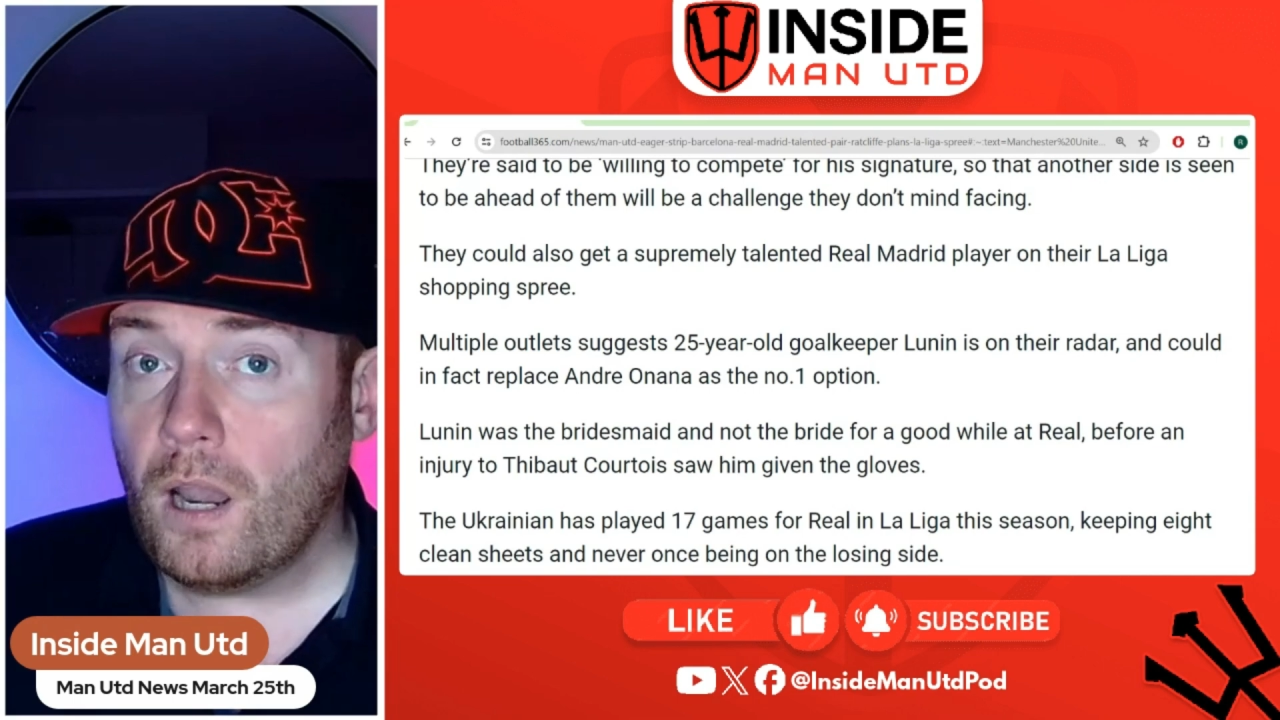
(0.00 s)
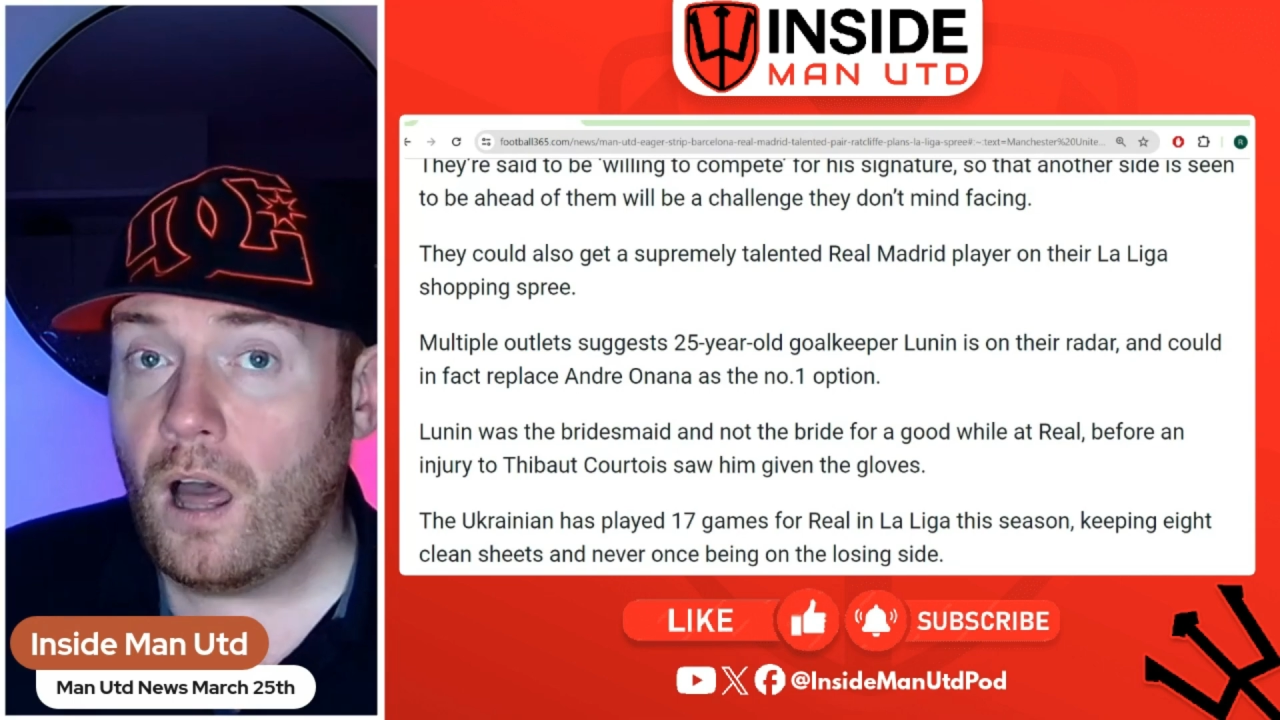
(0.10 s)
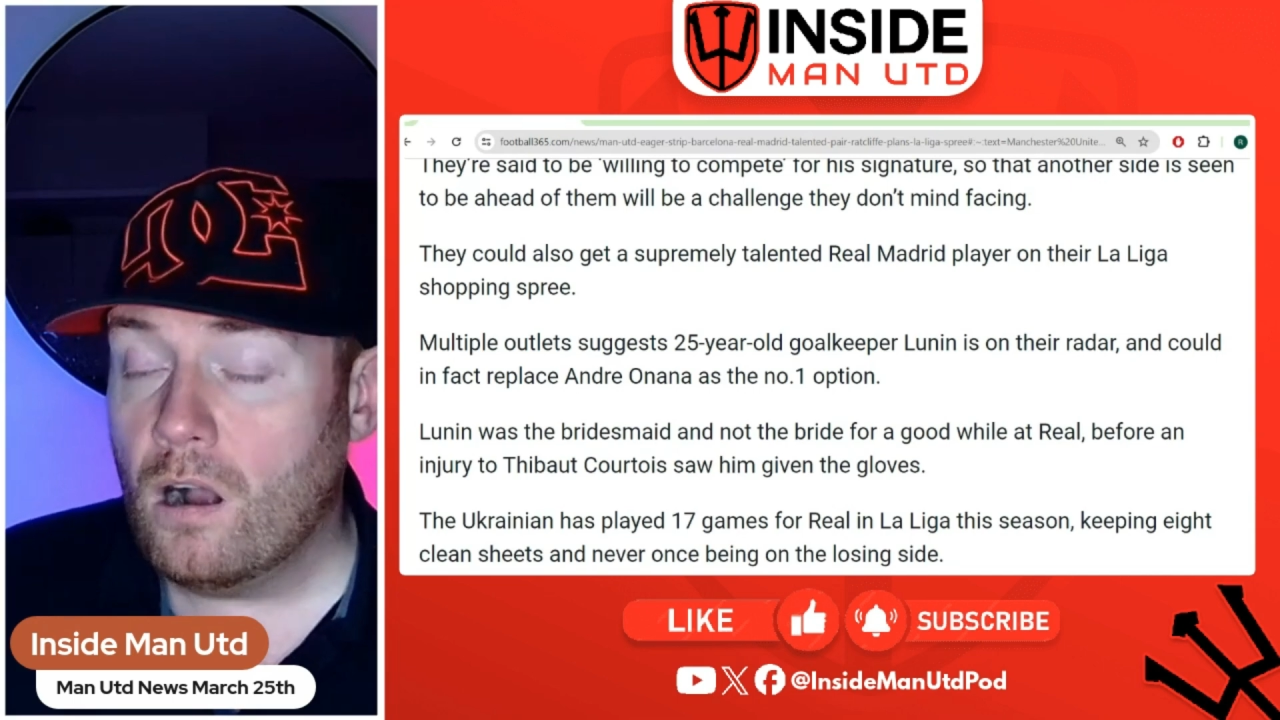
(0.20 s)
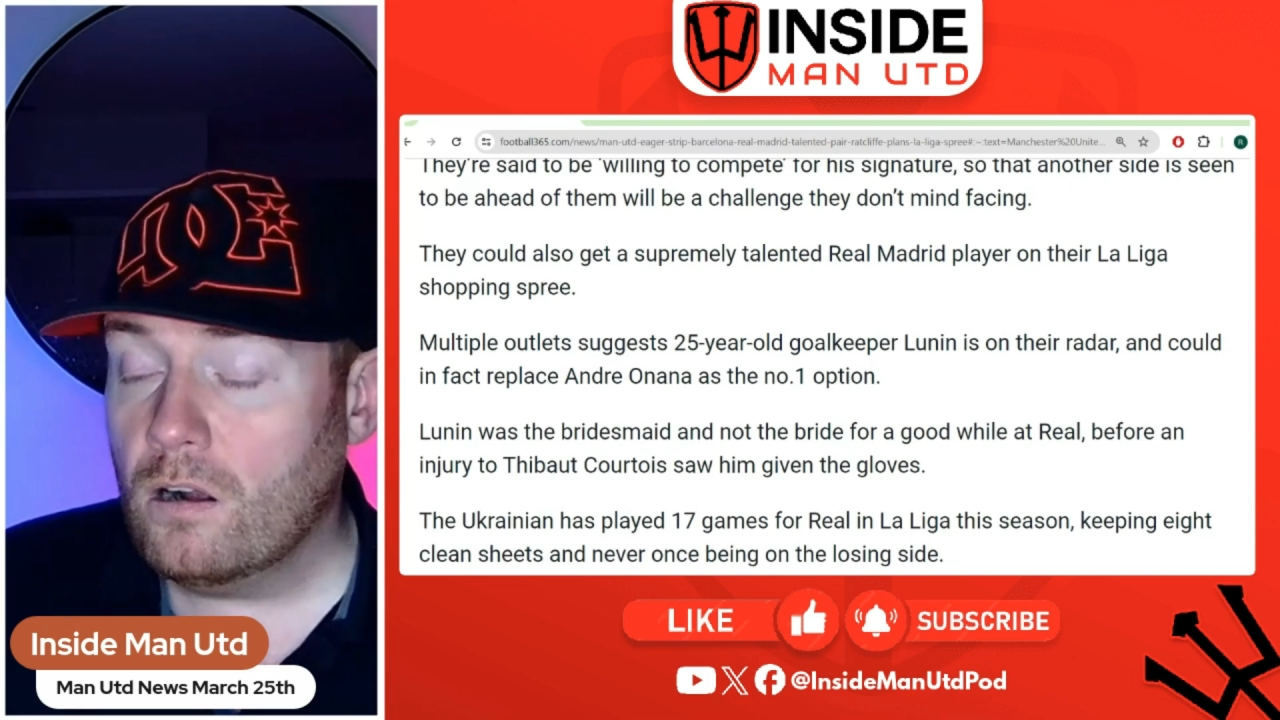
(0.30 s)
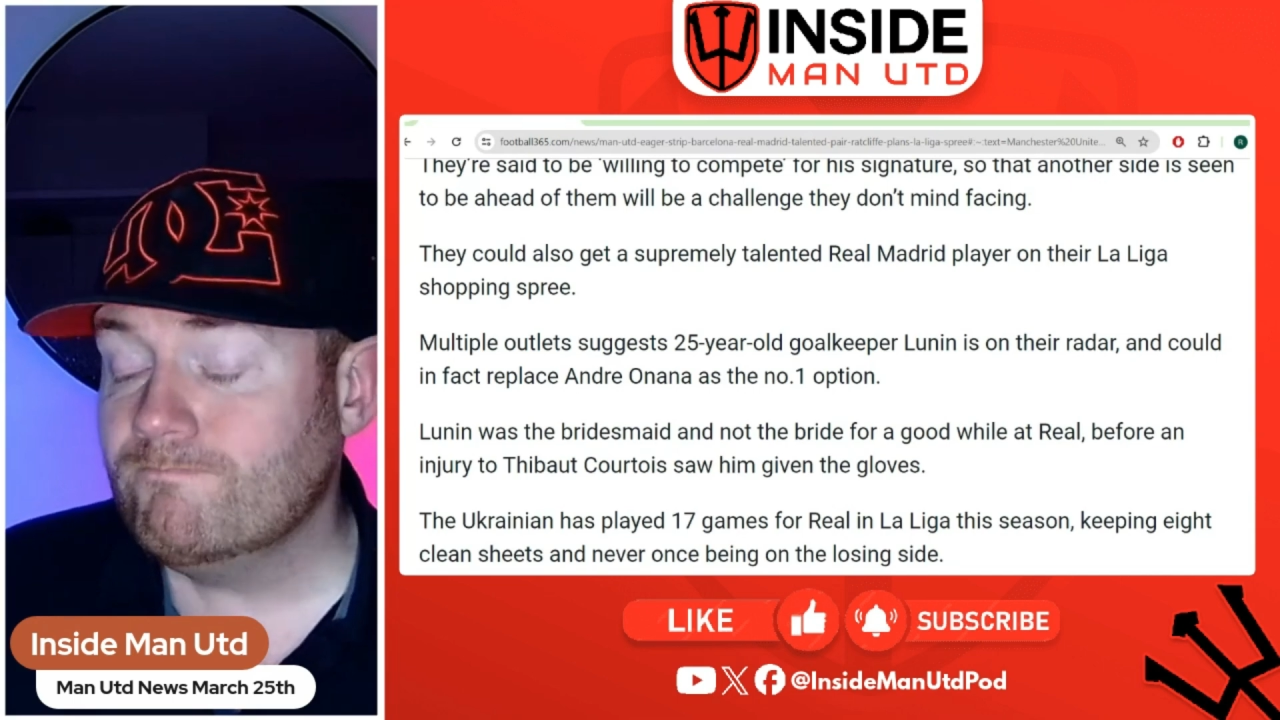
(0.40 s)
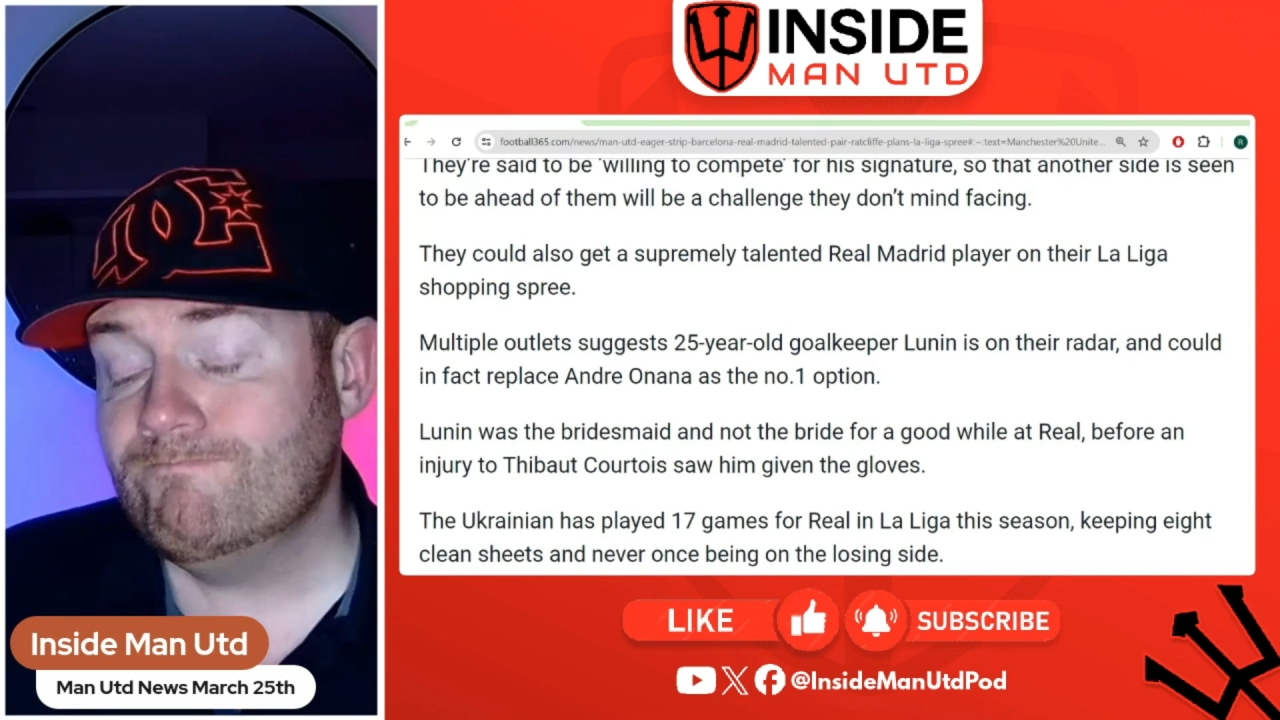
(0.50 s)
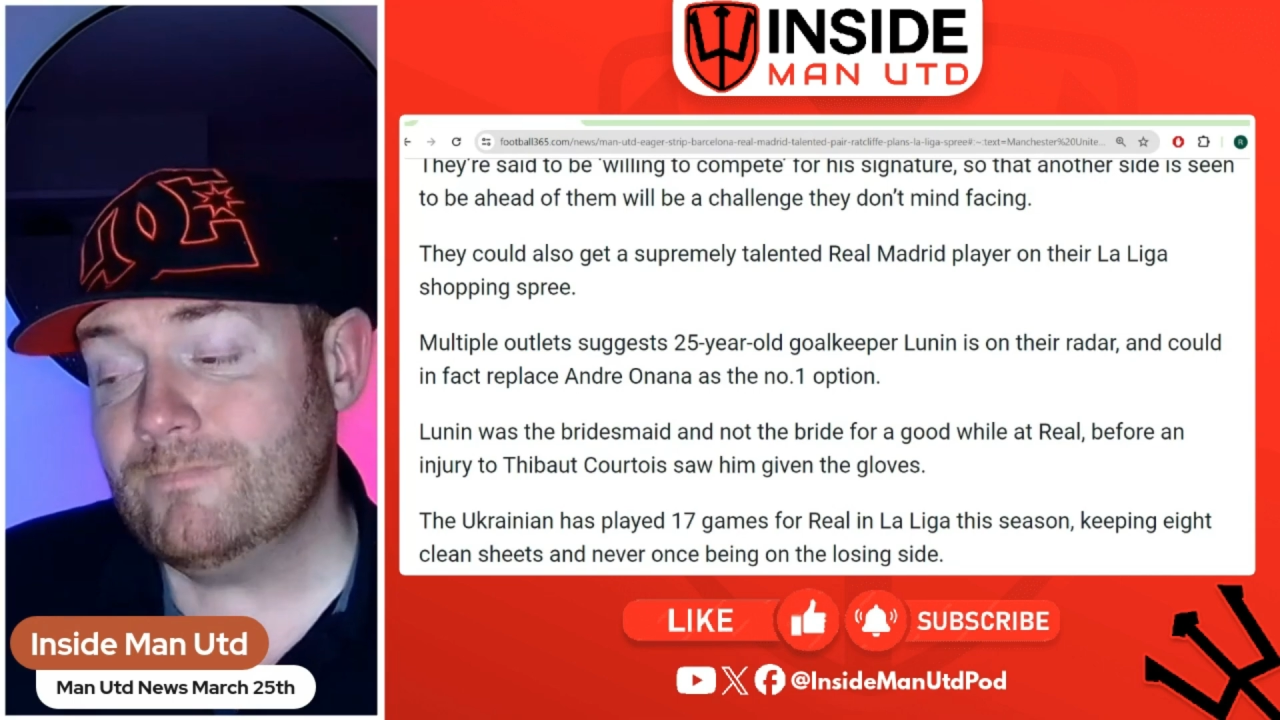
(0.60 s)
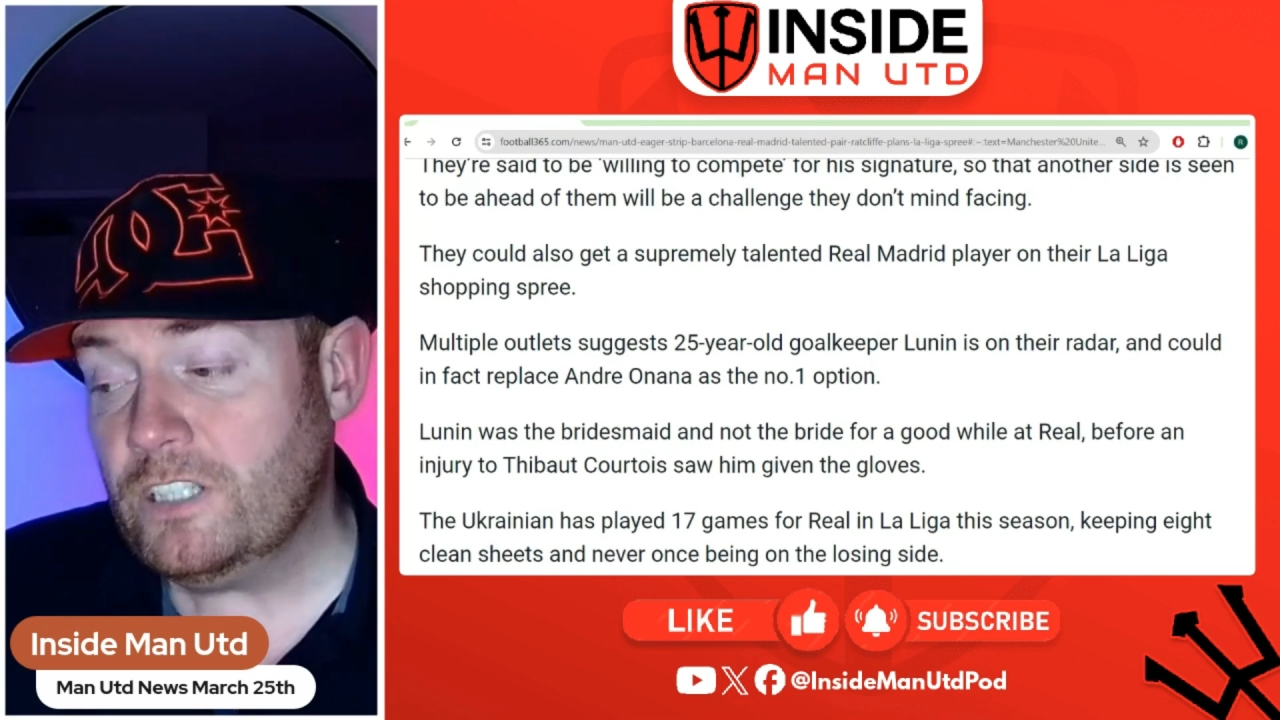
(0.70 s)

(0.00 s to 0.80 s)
along,